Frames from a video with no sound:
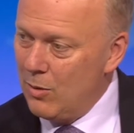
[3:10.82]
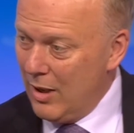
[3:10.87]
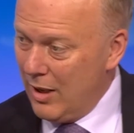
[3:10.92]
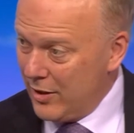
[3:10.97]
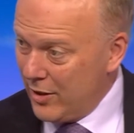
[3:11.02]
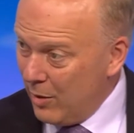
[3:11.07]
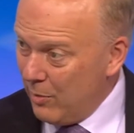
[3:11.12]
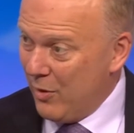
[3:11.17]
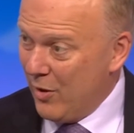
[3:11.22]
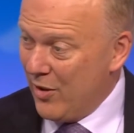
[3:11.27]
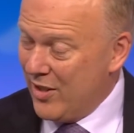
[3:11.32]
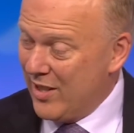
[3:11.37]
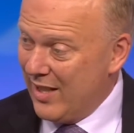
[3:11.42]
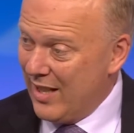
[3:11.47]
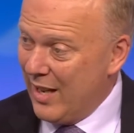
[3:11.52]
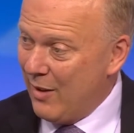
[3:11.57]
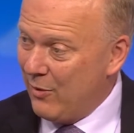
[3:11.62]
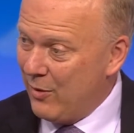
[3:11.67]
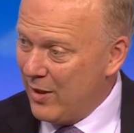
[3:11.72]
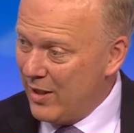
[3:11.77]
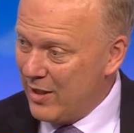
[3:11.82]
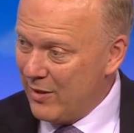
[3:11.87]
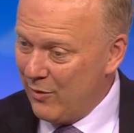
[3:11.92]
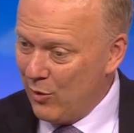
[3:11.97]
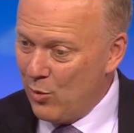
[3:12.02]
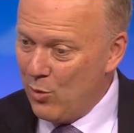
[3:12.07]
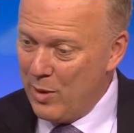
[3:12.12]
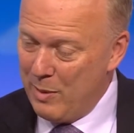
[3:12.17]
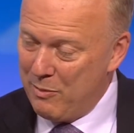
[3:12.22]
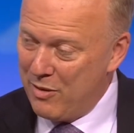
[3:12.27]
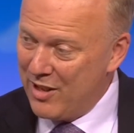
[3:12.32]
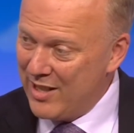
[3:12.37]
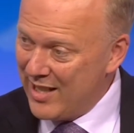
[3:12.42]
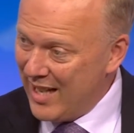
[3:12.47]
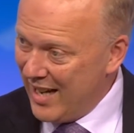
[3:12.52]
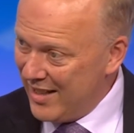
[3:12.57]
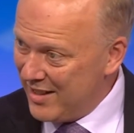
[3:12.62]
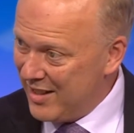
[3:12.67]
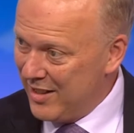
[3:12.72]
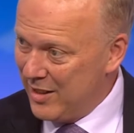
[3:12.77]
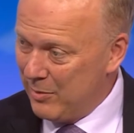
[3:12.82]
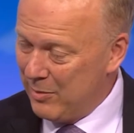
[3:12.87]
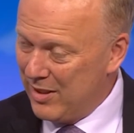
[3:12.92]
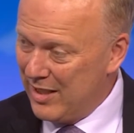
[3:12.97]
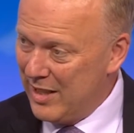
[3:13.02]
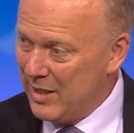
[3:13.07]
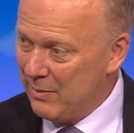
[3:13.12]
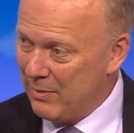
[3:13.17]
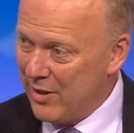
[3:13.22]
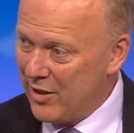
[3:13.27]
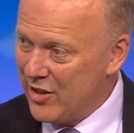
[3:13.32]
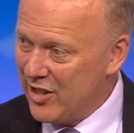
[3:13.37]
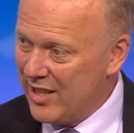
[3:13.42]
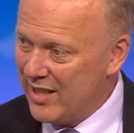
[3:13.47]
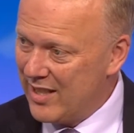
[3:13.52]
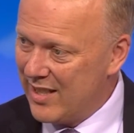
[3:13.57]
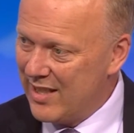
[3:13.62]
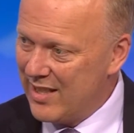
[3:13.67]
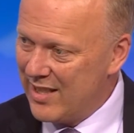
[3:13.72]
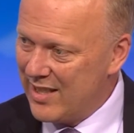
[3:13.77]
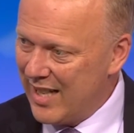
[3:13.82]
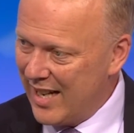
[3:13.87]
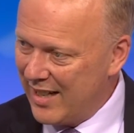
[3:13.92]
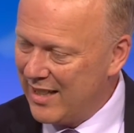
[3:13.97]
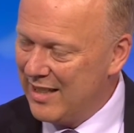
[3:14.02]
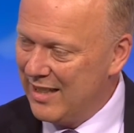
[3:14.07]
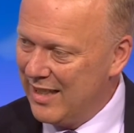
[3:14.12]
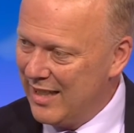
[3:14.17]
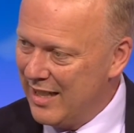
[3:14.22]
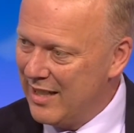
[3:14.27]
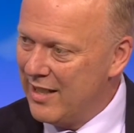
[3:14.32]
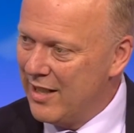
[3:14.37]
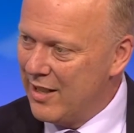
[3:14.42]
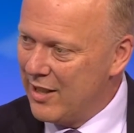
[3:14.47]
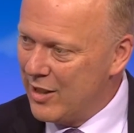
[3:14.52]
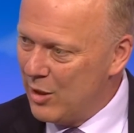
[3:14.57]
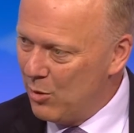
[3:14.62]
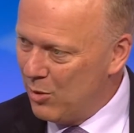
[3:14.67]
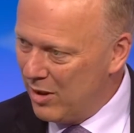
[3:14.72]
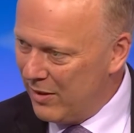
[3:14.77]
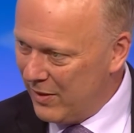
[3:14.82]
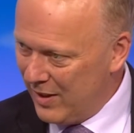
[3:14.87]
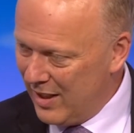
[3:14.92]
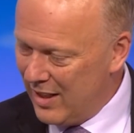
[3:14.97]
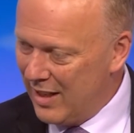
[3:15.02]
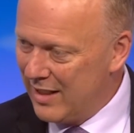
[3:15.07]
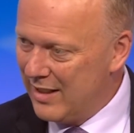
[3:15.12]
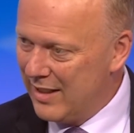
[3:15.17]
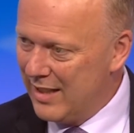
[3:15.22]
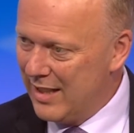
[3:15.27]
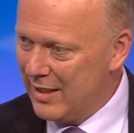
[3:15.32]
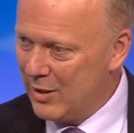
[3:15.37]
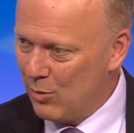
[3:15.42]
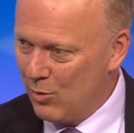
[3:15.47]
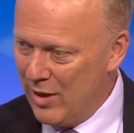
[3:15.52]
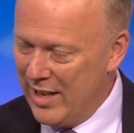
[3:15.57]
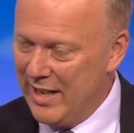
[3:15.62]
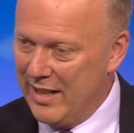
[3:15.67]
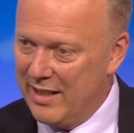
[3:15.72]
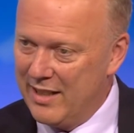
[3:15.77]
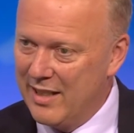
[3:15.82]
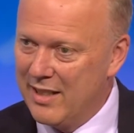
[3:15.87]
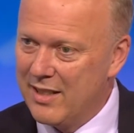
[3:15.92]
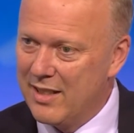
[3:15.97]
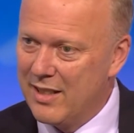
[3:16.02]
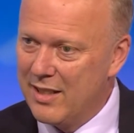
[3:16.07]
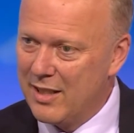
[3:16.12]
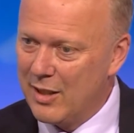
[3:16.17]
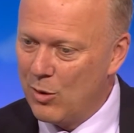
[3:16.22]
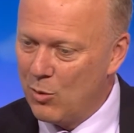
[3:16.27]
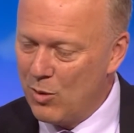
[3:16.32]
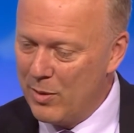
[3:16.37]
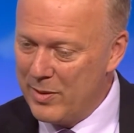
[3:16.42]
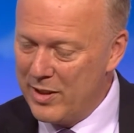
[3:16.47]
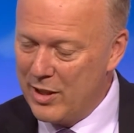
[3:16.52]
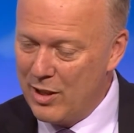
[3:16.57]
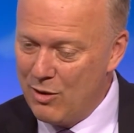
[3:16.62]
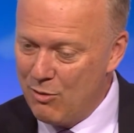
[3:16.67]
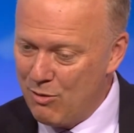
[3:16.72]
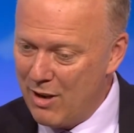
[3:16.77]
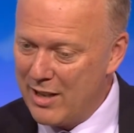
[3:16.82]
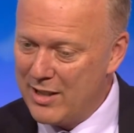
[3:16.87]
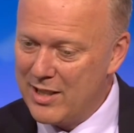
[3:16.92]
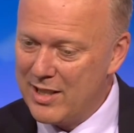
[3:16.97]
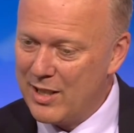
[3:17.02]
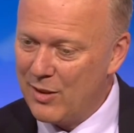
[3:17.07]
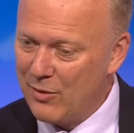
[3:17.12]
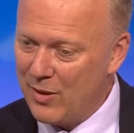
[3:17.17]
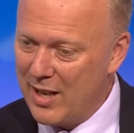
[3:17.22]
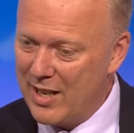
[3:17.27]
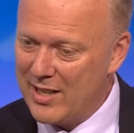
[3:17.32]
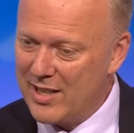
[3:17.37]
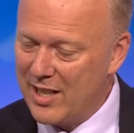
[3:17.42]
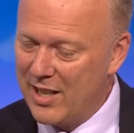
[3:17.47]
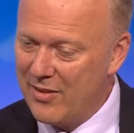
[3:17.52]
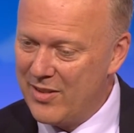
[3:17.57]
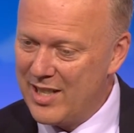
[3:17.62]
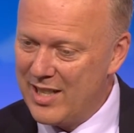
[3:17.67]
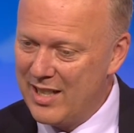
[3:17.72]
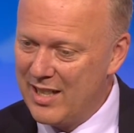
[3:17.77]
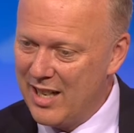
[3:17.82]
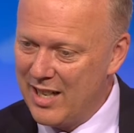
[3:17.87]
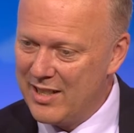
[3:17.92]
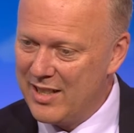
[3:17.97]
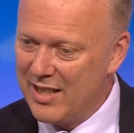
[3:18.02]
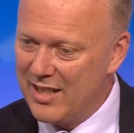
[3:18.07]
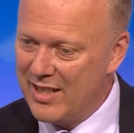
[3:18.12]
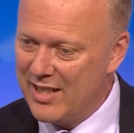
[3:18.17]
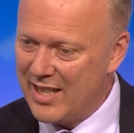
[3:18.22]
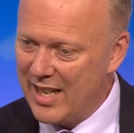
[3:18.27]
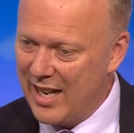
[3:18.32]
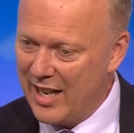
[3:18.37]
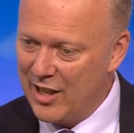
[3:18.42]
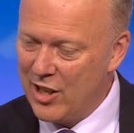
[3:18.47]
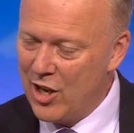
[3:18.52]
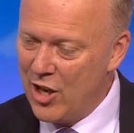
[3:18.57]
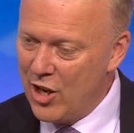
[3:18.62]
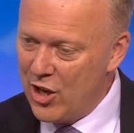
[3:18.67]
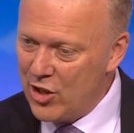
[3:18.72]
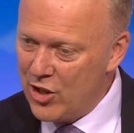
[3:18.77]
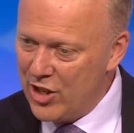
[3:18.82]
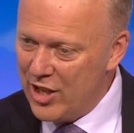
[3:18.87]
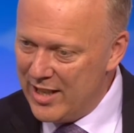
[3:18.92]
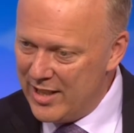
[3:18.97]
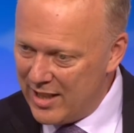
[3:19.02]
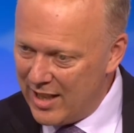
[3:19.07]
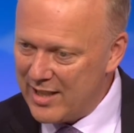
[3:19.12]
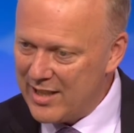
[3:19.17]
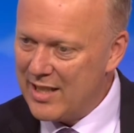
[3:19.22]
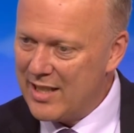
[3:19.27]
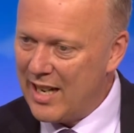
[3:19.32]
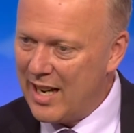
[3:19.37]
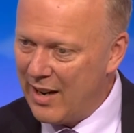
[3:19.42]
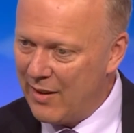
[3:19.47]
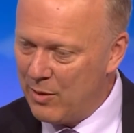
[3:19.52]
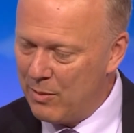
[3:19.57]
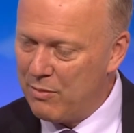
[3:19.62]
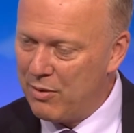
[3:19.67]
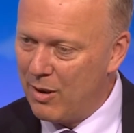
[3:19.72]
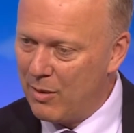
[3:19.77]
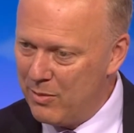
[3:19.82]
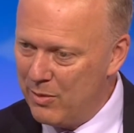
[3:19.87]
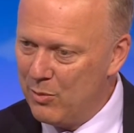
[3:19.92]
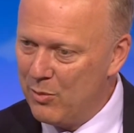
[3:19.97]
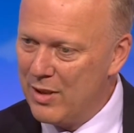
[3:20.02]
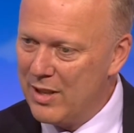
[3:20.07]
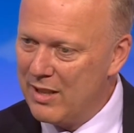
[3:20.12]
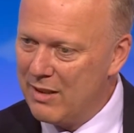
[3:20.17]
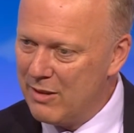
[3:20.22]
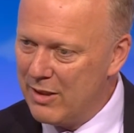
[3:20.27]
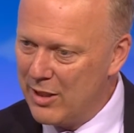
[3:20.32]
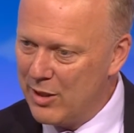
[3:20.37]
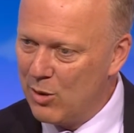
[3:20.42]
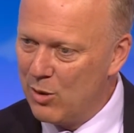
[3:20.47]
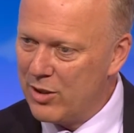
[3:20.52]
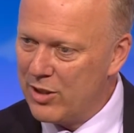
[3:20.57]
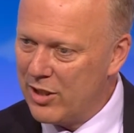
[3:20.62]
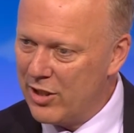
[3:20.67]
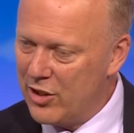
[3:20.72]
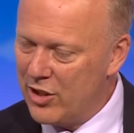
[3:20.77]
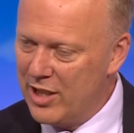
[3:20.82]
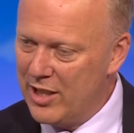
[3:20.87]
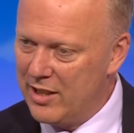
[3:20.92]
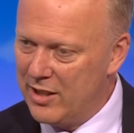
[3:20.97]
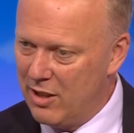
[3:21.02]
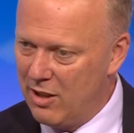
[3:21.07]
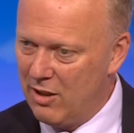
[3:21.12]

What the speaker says: Well, 2 points on that. First of all, we're protecting the police budgets. And secondly, you will have heard this week the woman who runs the fire service in London saying she doesn't have a problem with the resource that she's got.